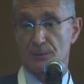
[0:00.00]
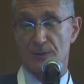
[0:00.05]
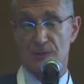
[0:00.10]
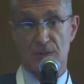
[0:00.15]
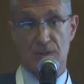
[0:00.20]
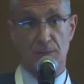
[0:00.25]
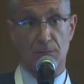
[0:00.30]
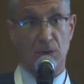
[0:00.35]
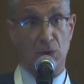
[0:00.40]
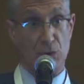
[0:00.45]

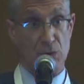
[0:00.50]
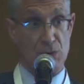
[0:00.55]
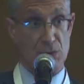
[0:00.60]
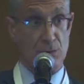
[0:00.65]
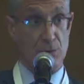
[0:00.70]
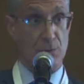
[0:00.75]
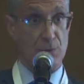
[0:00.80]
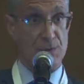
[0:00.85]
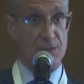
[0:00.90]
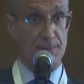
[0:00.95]
Some
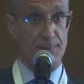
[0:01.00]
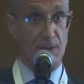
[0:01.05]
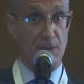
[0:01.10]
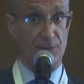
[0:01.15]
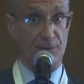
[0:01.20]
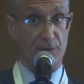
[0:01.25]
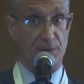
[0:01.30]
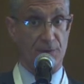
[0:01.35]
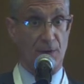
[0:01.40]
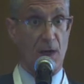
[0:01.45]
concerns
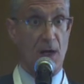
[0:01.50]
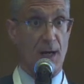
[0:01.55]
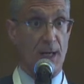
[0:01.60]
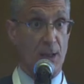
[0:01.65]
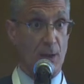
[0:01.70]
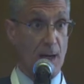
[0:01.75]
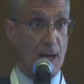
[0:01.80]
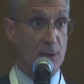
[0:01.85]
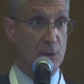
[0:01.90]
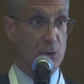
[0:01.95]
about this
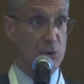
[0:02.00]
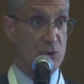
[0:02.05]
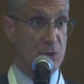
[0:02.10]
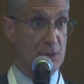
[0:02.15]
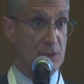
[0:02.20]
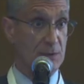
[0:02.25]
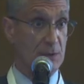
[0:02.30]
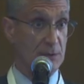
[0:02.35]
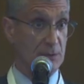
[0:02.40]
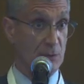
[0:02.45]
higher energy
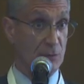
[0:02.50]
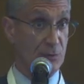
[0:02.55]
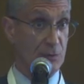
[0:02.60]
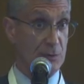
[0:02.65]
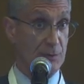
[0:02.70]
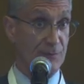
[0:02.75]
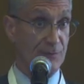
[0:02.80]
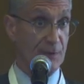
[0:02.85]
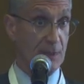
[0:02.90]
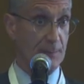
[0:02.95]
that the
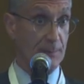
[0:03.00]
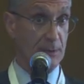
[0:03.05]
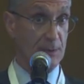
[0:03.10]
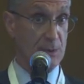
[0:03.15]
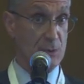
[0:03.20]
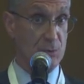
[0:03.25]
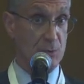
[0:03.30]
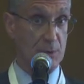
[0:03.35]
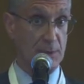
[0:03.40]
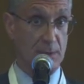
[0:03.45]
fluid and fiber
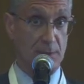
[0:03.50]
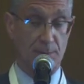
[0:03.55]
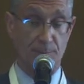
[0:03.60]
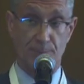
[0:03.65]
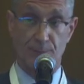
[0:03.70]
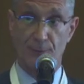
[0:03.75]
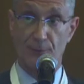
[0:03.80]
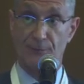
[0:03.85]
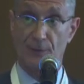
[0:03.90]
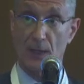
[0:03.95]
laser can
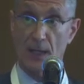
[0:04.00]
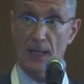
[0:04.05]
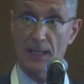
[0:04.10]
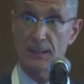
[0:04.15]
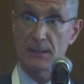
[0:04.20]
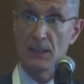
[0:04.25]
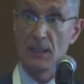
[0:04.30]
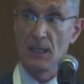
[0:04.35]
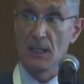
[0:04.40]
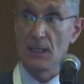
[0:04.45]

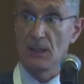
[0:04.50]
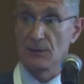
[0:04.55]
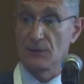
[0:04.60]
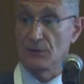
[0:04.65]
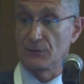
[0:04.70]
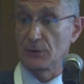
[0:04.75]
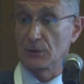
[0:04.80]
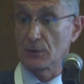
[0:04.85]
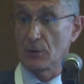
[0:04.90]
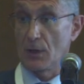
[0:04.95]
provide.
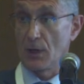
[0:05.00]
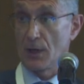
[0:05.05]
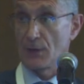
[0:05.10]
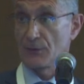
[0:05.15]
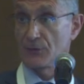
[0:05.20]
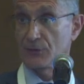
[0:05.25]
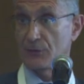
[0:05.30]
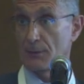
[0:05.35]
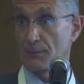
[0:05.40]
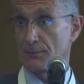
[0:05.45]
Does it
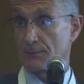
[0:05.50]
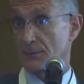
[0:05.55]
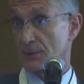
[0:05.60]
cause some